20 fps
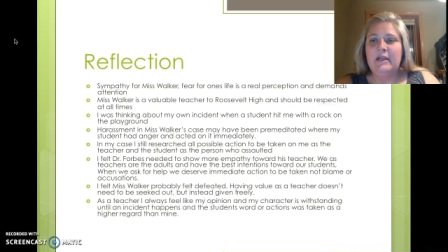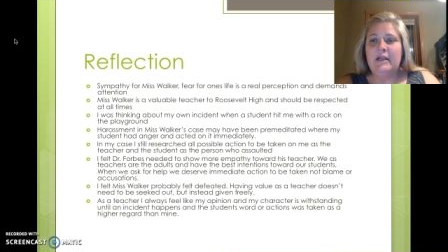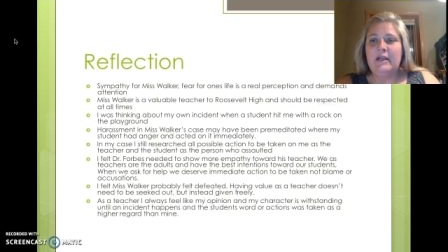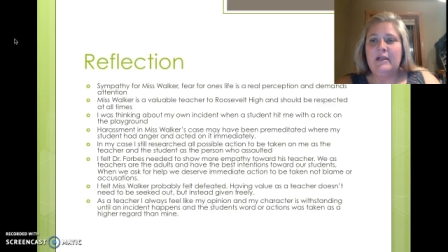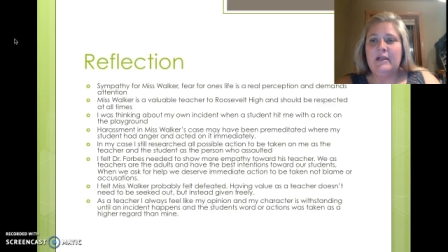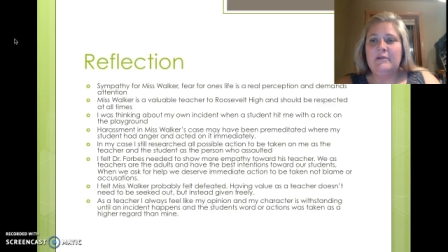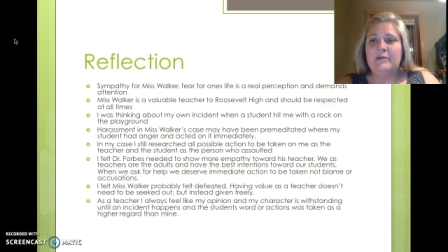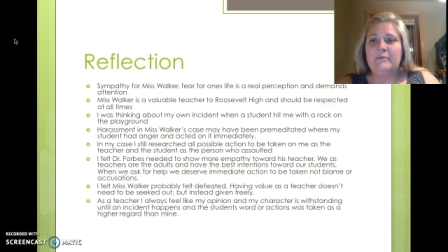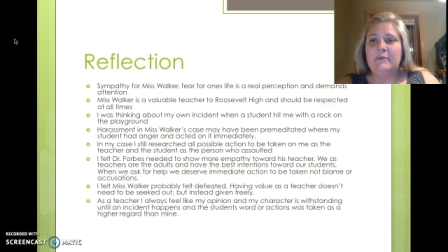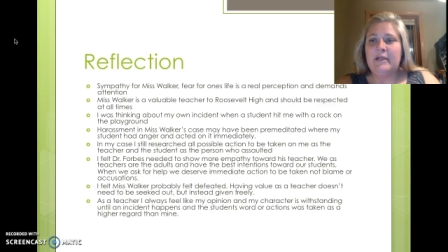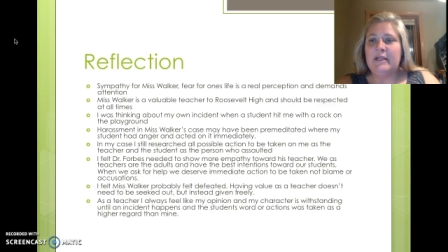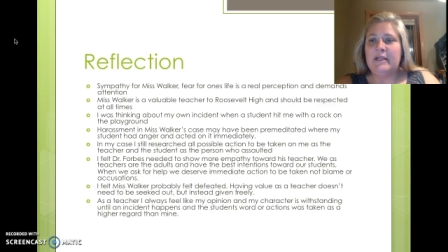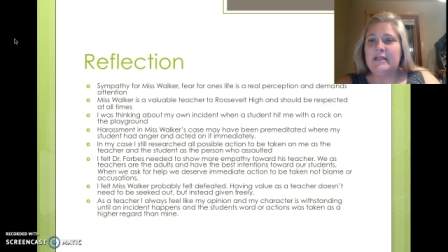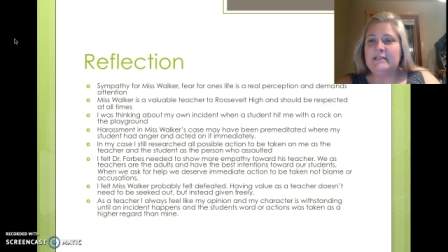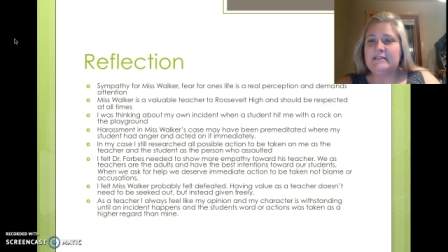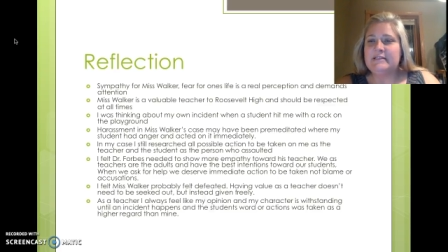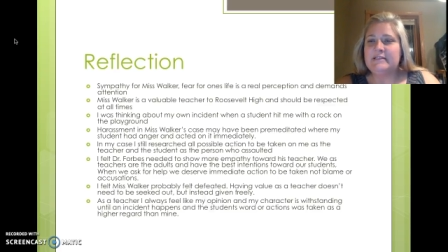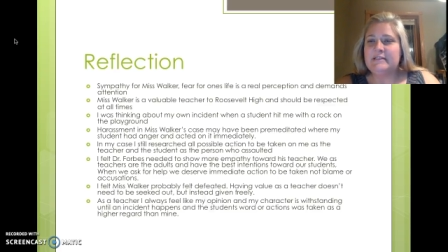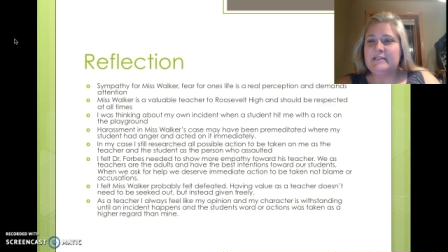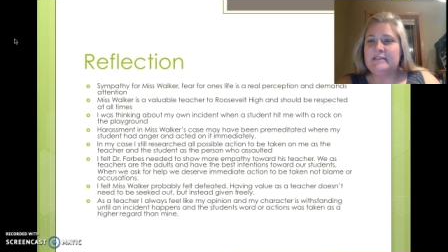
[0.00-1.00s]

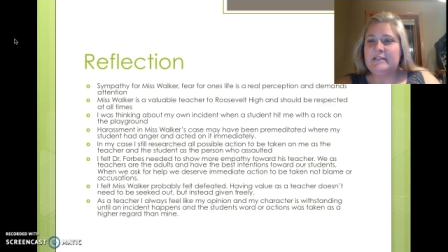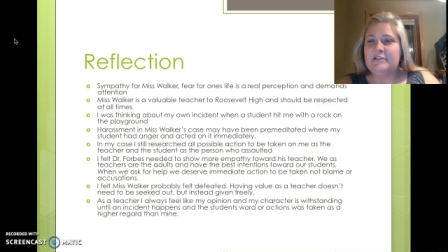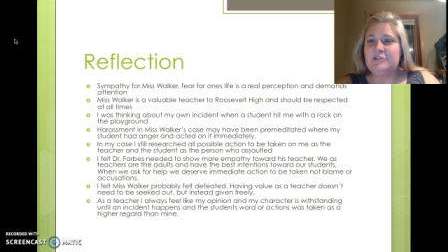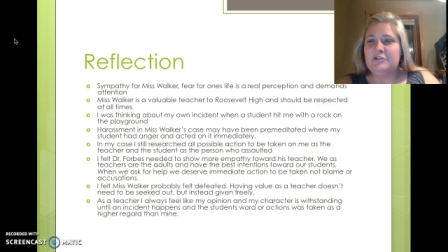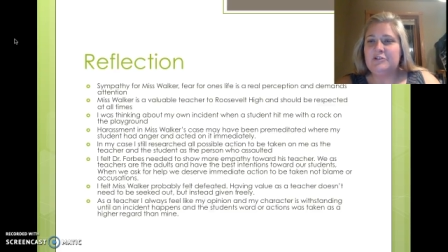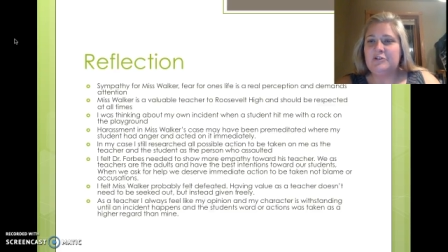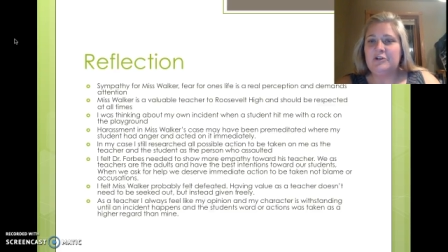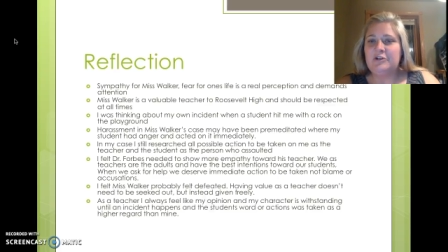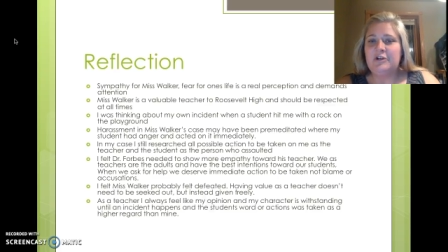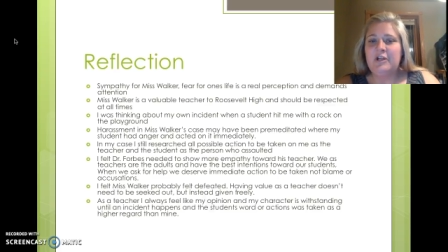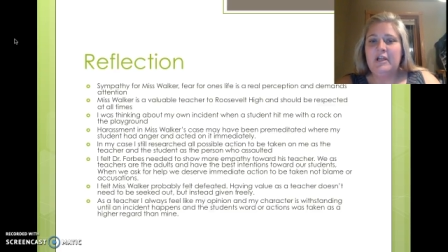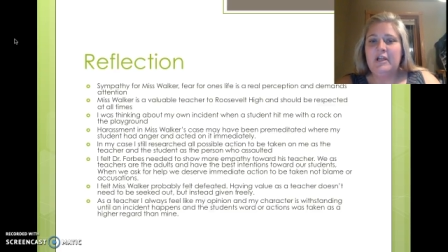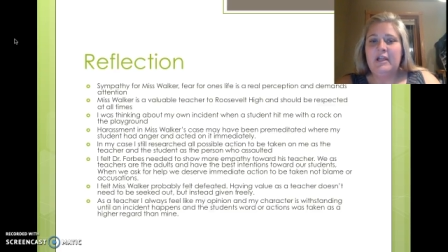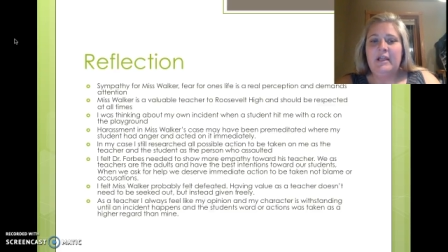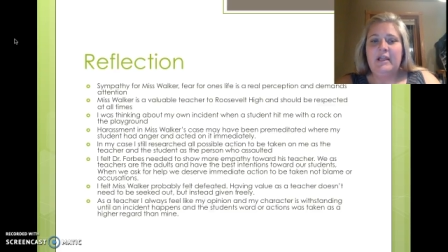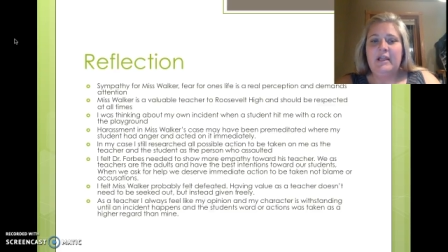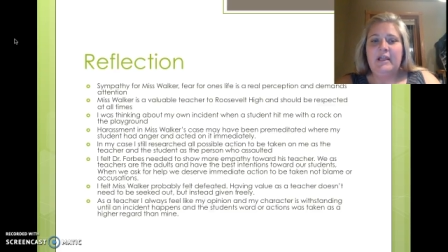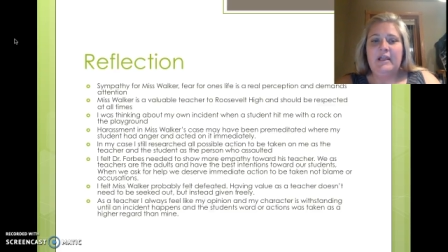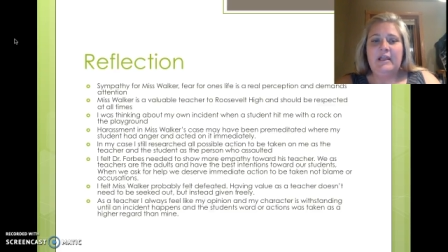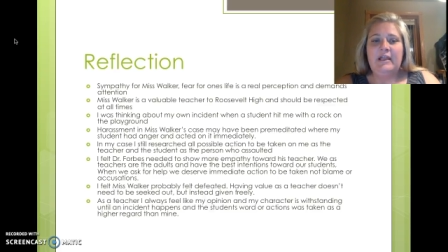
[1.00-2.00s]
against a teacher,
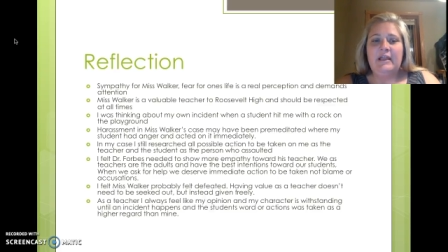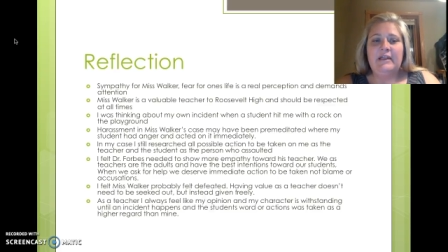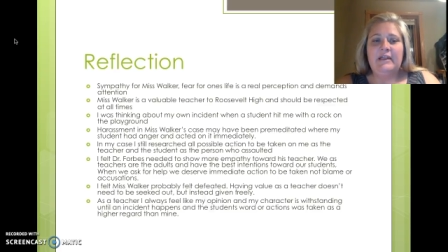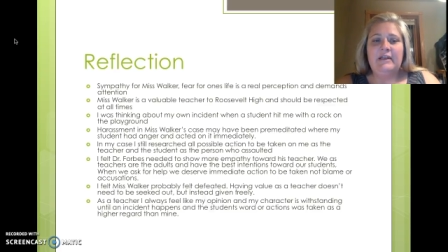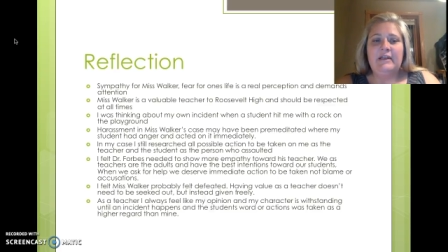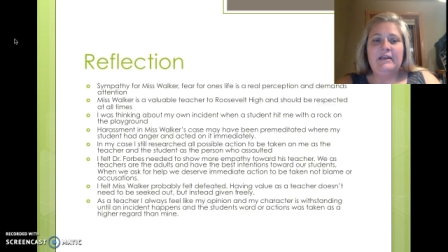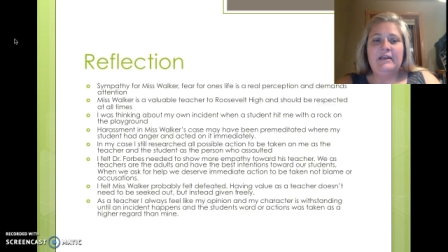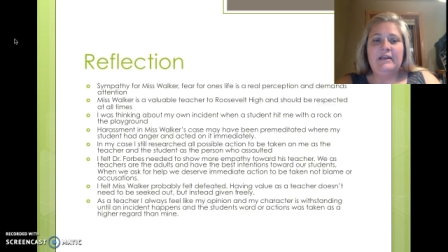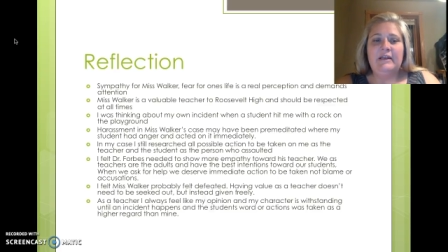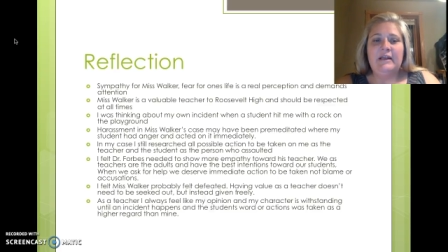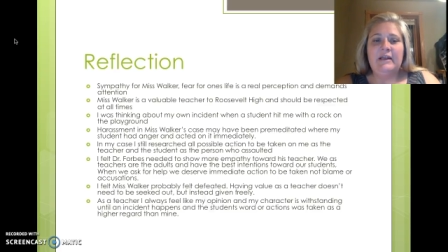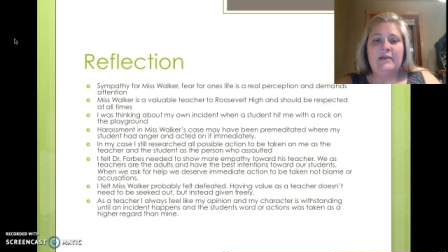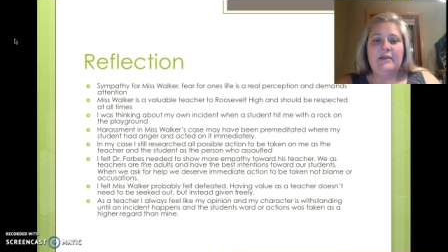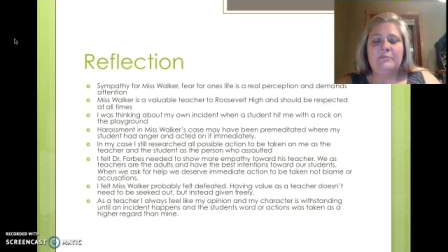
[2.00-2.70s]
and